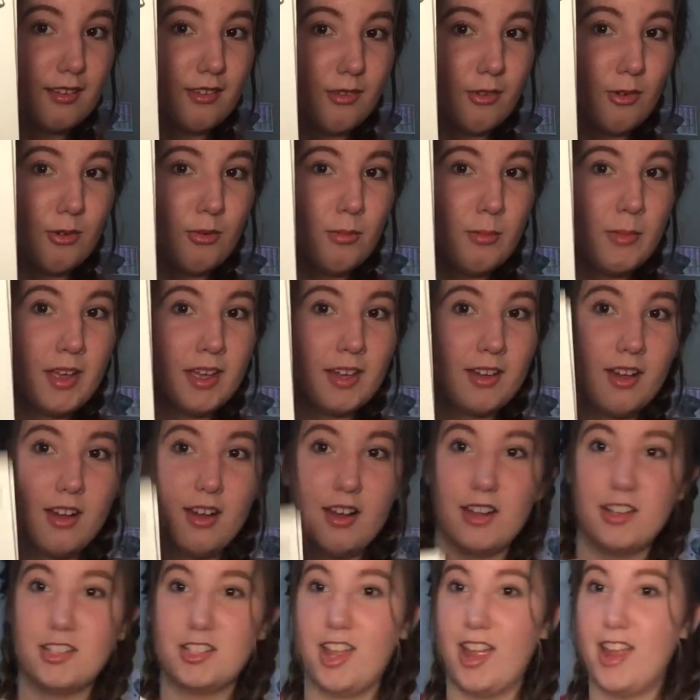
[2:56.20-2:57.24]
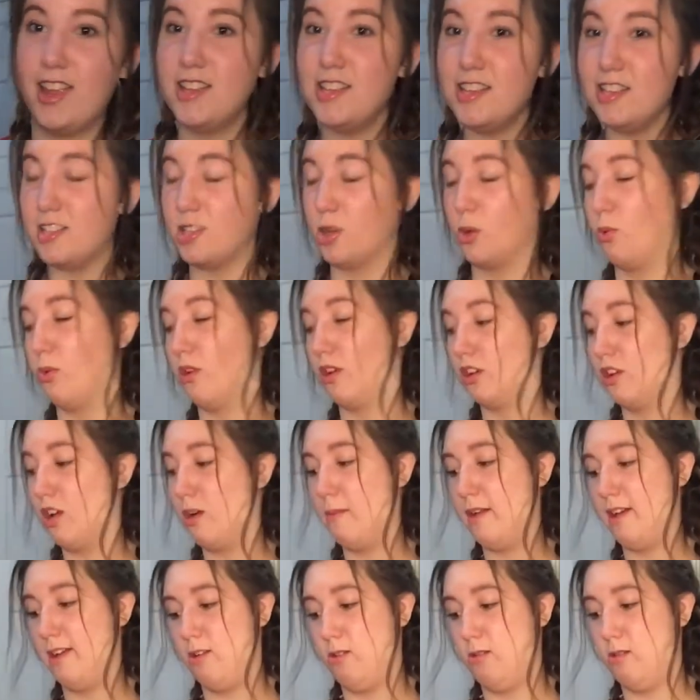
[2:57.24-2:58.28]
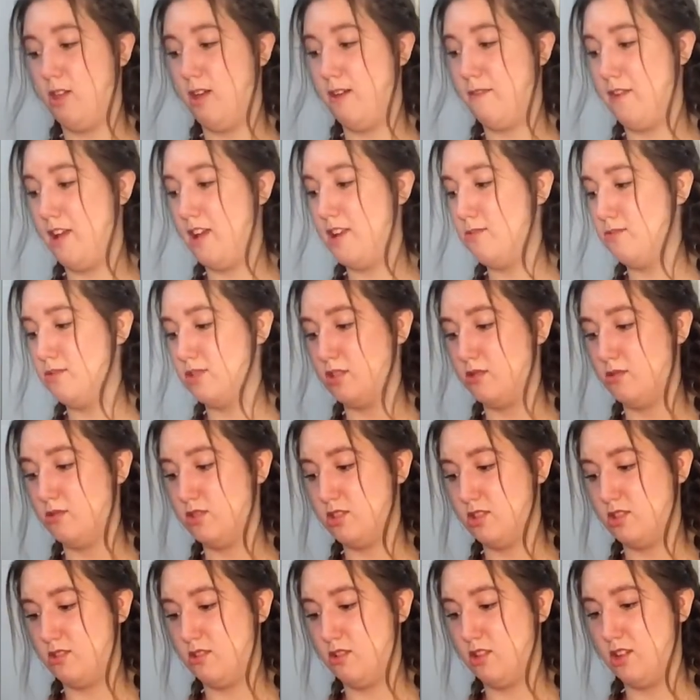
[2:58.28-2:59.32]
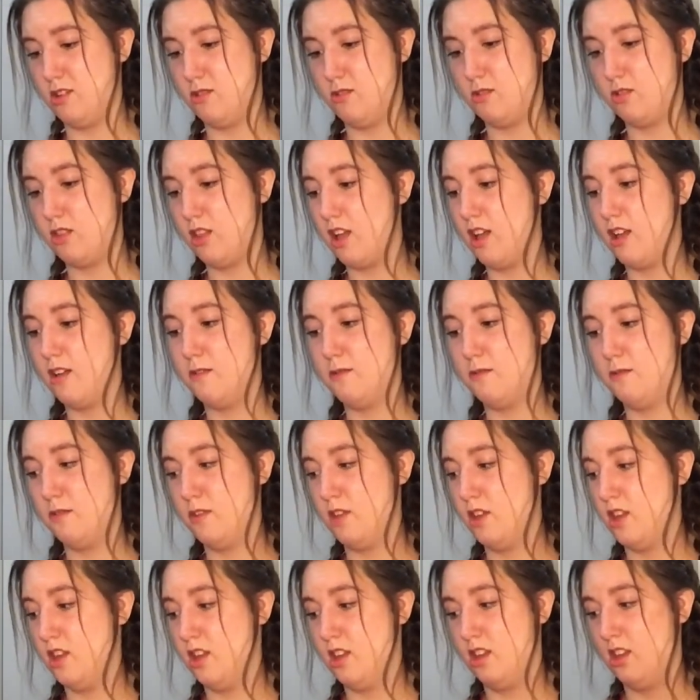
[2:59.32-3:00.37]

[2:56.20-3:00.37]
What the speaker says: Oh my gosh, I need to work on my Olaf. I am so sorry, Olaf.